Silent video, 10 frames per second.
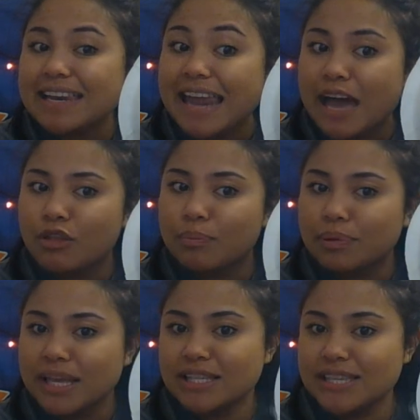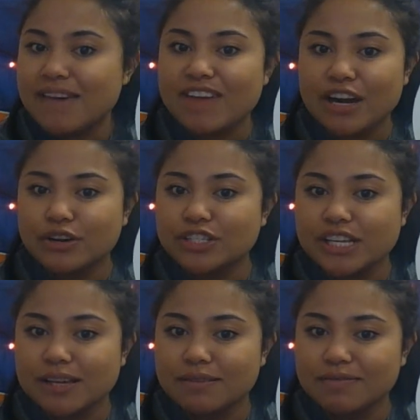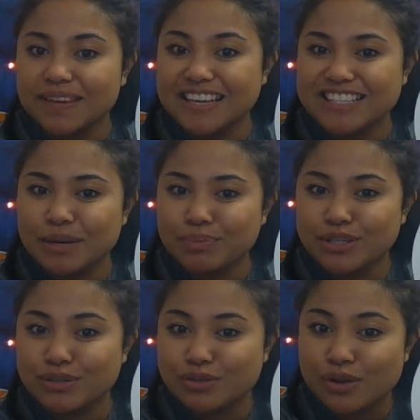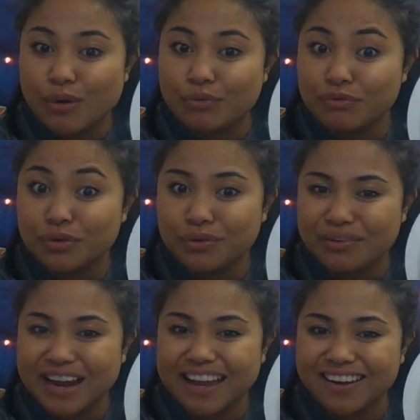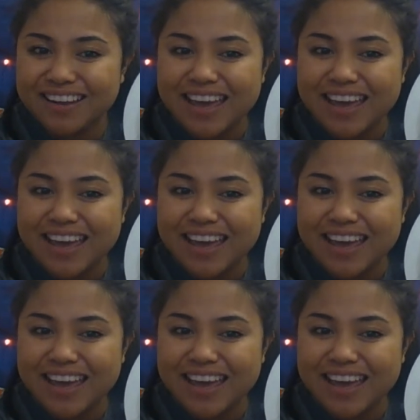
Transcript: now the plants have energy because they produce their own food, right?